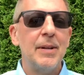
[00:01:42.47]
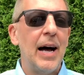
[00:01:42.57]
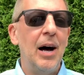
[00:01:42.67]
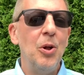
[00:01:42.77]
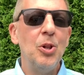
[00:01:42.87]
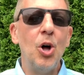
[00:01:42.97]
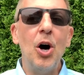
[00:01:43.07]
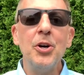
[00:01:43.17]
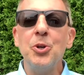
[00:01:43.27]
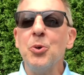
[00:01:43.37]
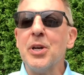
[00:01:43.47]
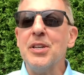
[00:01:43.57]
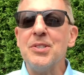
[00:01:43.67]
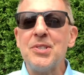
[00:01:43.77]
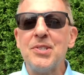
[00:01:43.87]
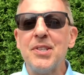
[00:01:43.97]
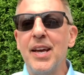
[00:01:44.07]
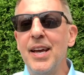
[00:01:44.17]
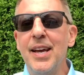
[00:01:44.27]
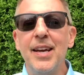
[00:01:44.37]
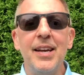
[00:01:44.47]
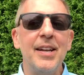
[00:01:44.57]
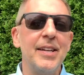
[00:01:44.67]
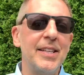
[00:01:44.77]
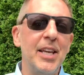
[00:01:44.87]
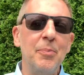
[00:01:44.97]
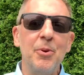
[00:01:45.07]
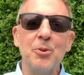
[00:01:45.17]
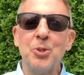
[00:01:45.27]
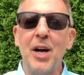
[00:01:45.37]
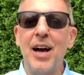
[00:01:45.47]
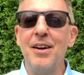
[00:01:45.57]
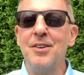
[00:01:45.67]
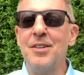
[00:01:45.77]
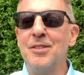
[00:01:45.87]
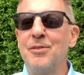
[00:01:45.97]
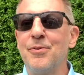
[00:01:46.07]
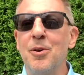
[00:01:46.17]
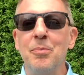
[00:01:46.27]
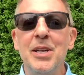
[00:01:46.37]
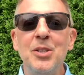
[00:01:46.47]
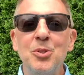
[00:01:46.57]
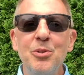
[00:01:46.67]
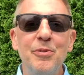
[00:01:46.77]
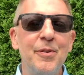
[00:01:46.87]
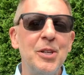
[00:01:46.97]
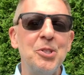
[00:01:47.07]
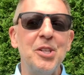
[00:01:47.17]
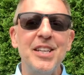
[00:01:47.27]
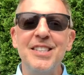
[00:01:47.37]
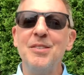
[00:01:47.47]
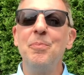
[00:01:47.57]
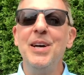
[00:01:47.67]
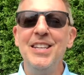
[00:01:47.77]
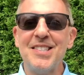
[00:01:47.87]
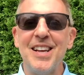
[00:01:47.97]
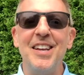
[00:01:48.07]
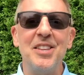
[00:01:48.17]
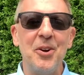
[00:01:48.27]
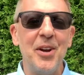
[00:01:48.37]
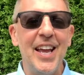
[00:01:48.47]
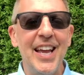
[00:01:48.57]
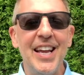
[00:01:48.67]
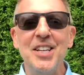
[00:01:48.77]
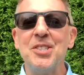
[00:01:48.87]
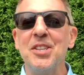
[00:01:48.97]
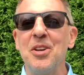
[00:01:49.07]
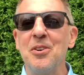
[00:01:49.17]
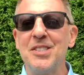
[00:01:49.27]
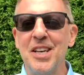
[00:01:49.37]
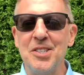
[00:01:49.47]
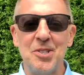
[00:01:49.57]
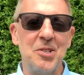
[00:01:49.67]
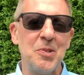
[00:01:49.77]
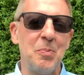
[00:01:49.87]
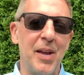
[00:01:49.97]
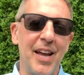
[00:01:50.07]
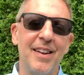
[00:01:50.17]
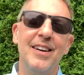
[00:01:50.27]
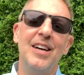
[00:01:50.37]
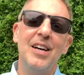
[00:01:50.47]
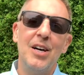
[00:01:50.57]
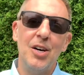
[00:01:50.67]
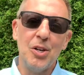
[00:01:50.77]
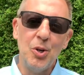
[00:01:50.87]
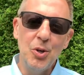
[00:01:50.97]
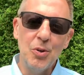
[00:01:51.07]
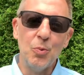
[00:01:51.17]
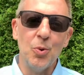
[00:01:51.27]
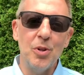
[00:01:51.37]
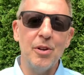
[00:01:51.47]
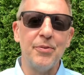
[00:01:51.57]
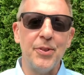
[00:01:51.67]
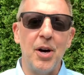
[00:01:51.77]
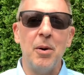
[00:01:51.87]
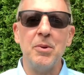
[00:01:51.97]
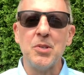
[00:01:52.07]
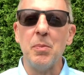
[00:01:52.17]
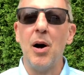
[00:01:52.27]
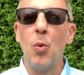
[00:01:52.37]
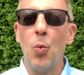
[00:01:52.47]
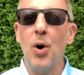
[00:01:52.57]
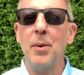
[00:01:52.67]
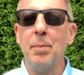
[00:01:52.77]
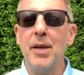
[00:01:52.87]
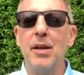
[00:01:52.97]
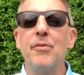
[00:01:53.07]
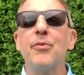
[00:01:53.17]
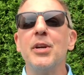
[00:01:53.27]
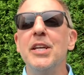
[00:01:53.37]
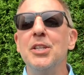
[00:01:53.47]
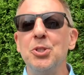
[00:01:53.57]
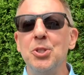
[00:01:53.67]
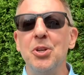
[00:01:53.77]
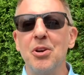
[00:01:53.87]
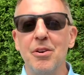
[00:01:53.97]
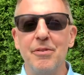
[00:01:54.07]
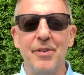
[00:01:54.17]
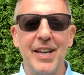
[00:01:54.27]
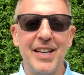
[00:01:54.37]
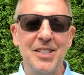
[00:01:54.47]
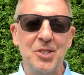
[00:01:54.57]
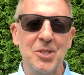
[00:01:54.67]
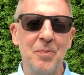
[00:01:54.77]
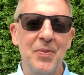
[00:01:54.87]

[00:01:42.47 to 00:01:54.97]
how long you can stay and keep your child from being too fidgety depends on their age and their attention span. A good rule of thumb is about one minute for each year of age.